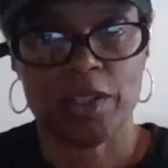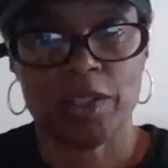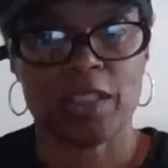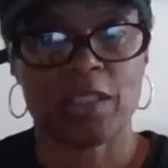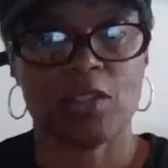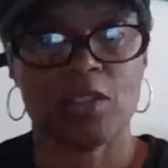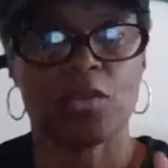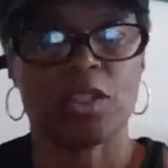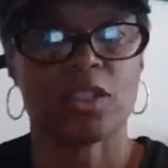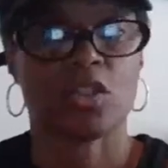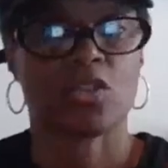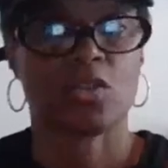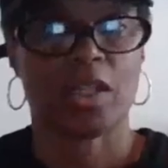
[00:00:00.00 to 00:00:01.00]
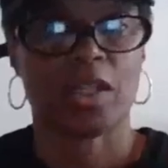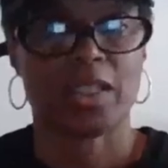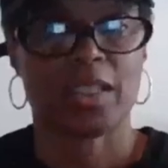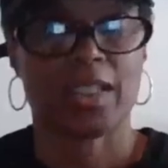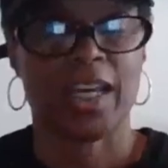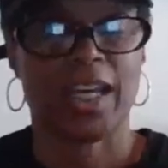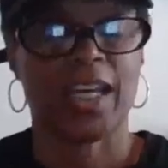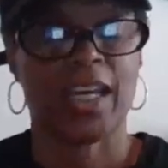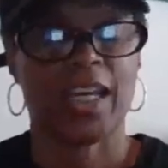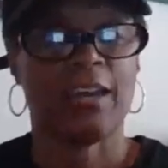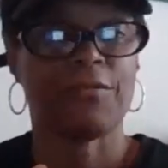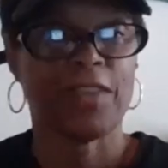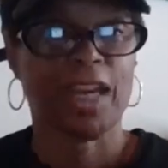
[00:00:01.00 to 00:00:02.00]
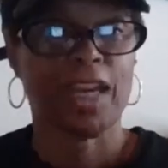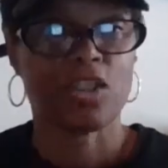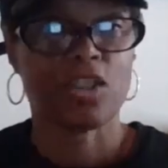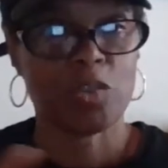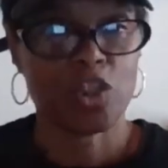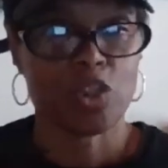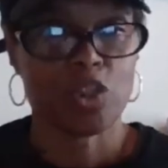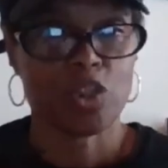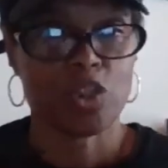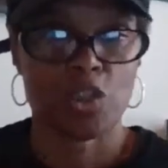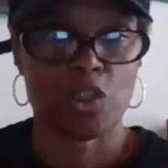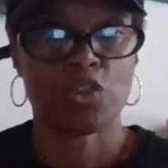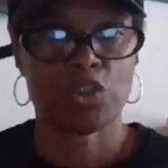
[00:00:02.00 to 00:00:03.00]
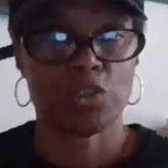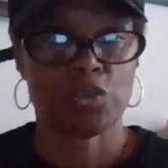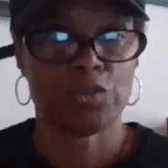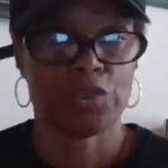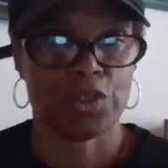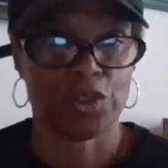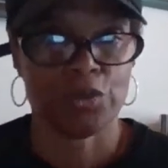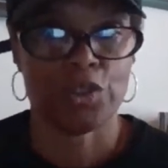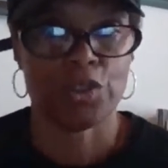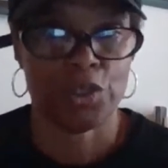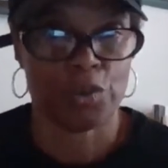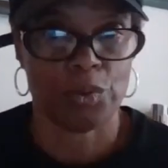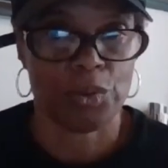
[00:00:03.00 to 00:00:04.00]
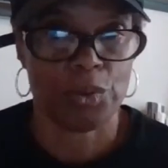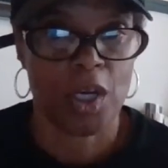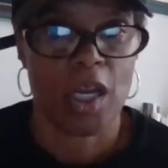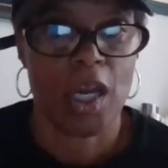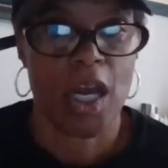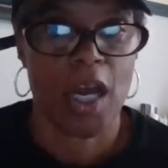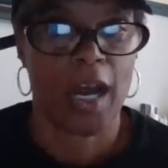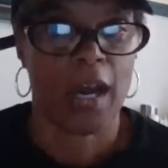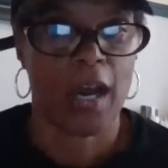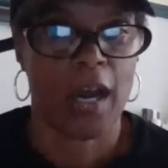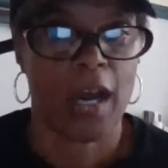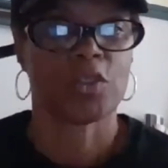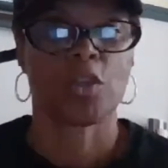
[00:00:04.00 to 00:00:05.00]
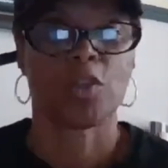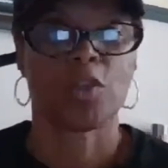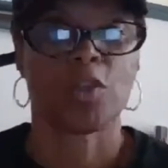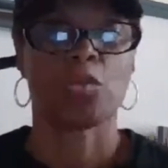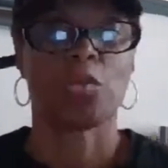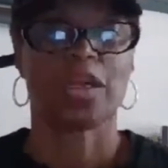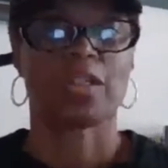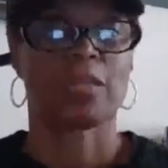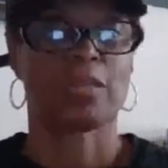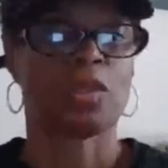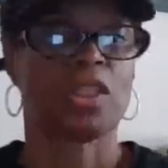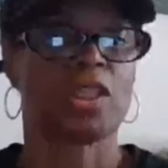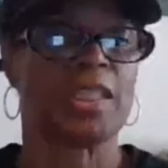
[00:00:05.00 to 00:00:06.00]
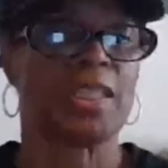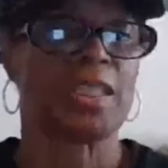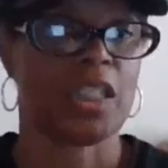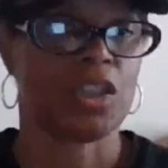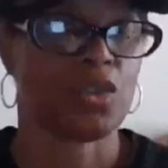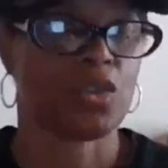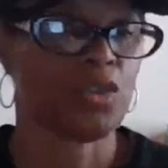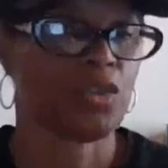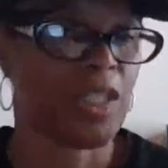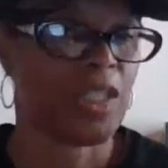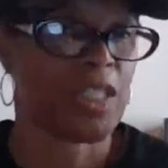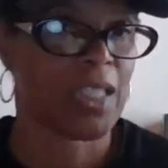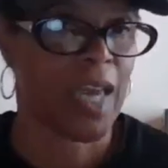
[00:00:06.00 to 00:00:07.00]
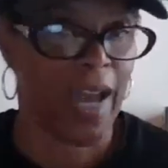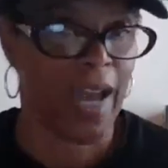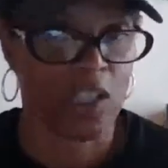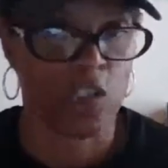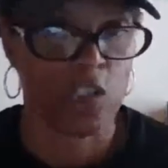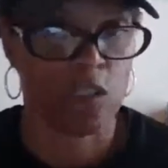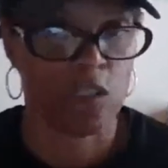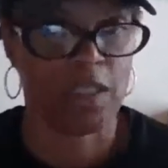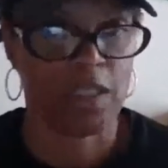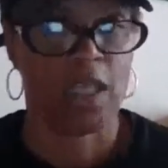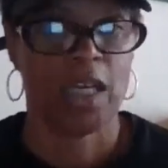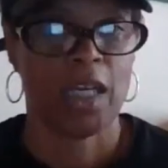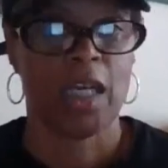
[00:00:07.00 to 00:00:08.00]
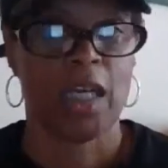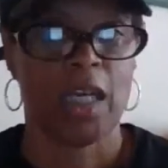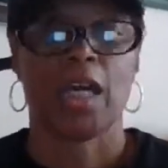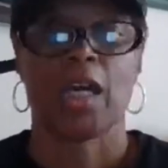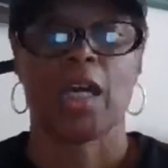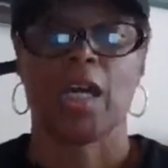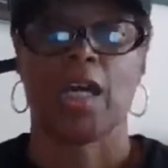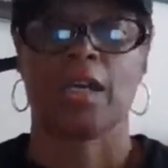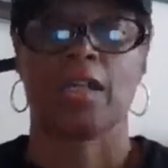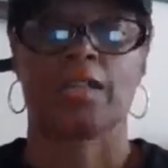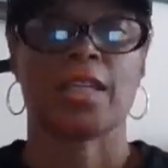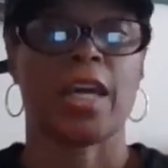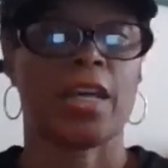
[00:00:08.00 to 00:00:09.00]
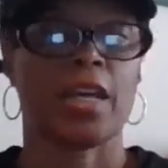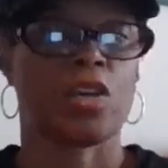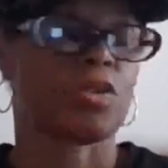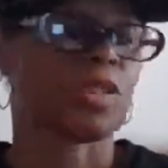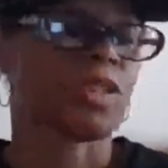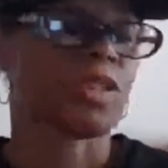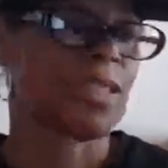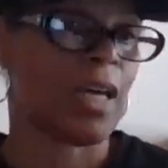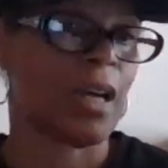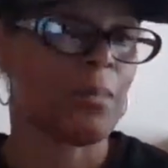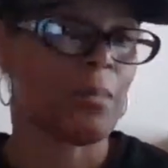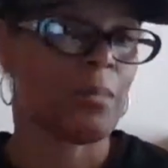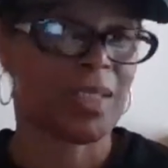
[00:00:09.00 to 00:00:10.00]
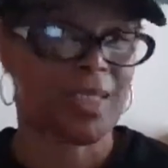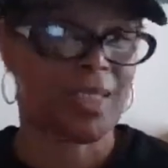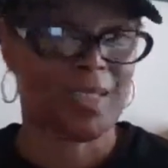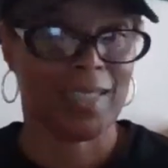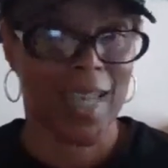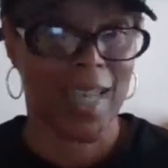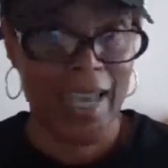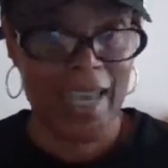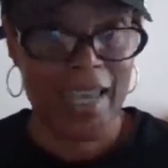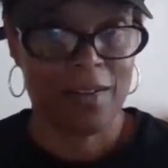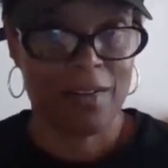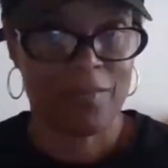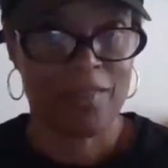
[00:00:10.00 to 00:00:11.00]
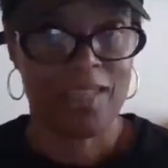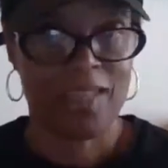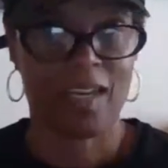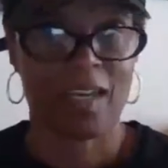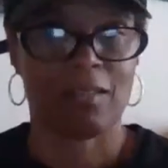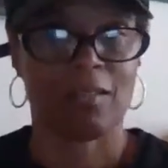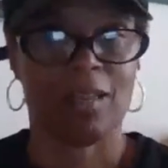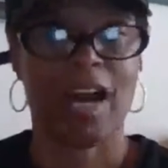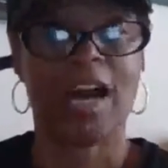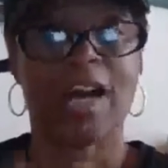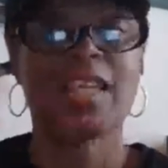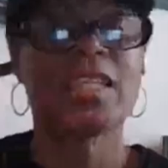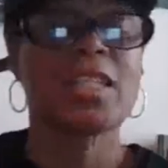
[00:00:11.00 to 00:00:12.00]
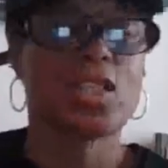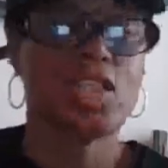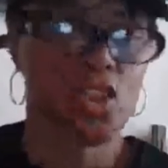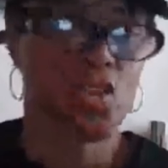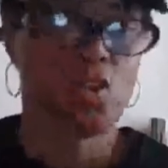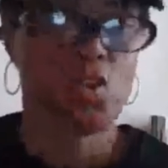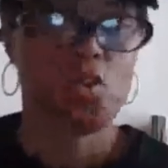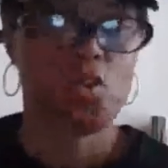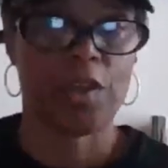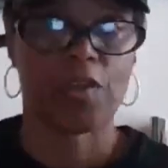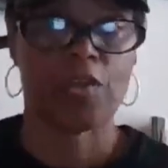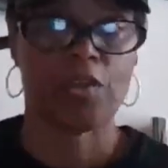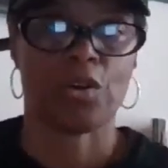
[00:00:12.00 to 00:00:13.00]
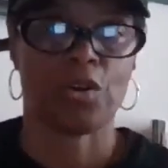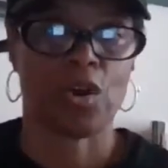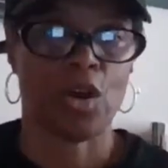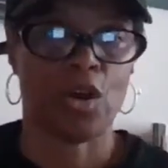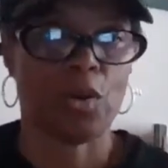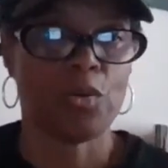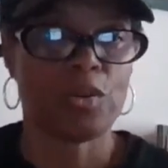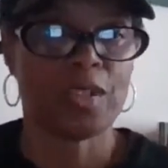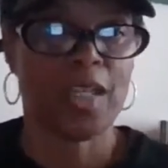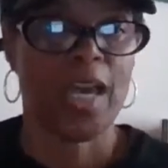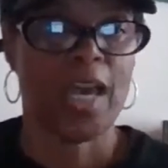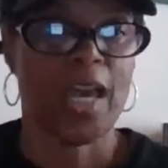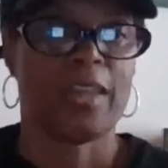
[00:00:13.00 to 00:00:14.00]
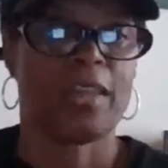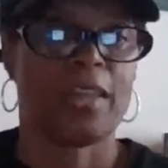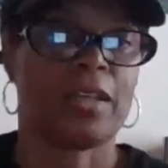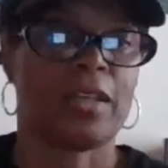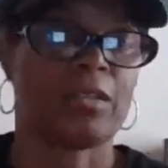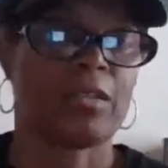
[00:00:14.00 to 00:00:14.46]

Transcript: it, you get to start today, if that's what you so choose to do. So if you're ready to put intentional into action and take your step today that aligns you with your goals, that